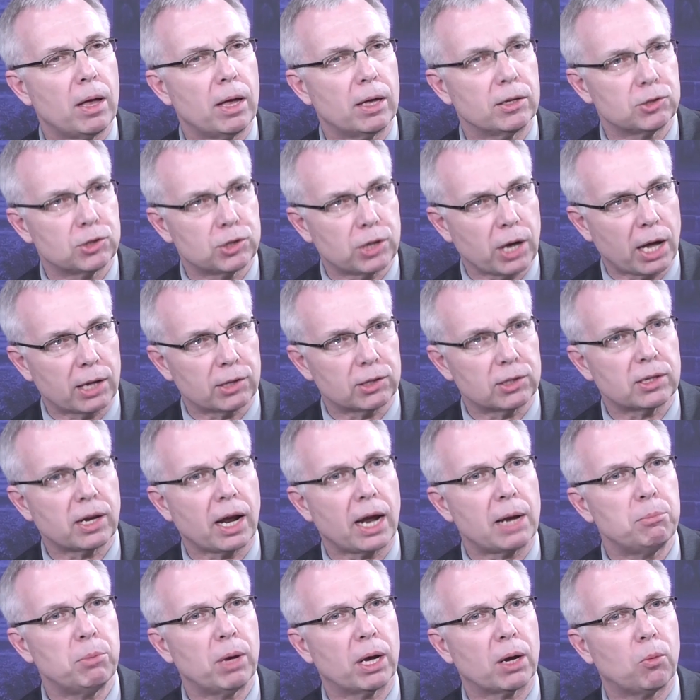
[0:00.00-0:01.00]
As John
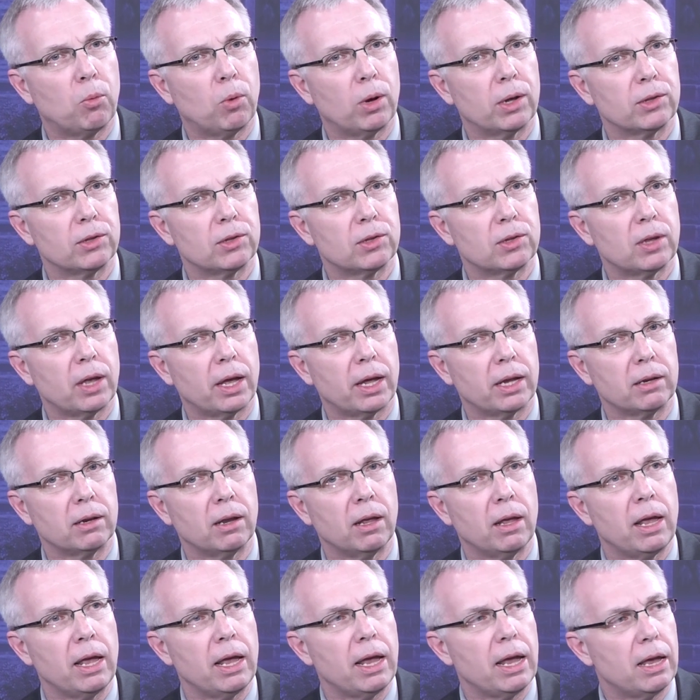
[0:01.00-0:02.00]
Steinbeck once said
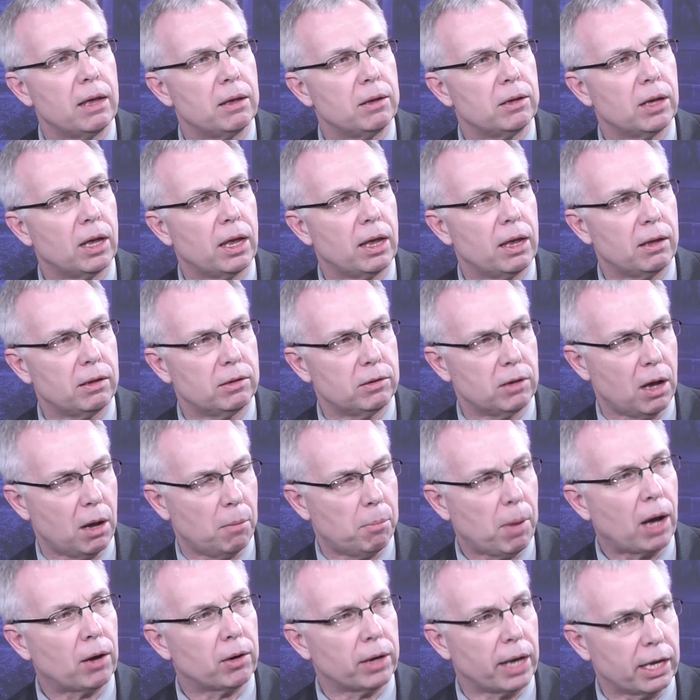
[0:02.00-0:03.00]

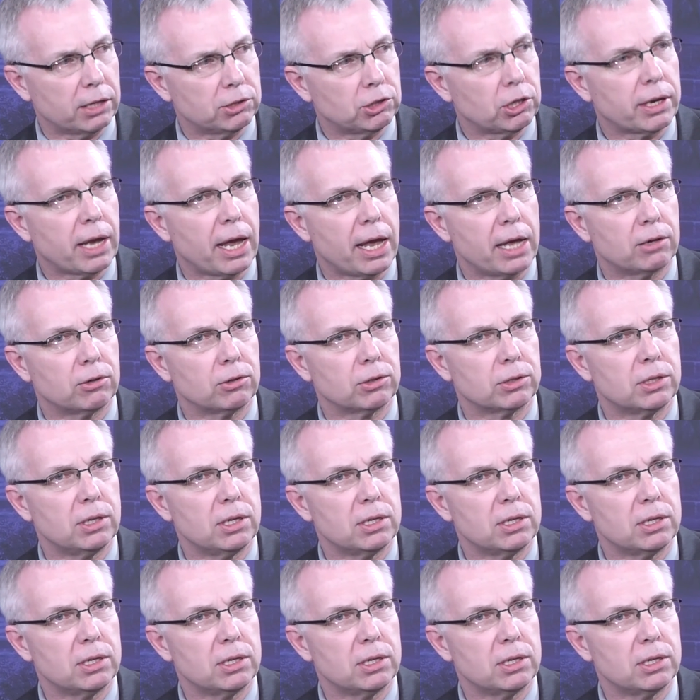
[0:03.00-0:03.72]
about educators,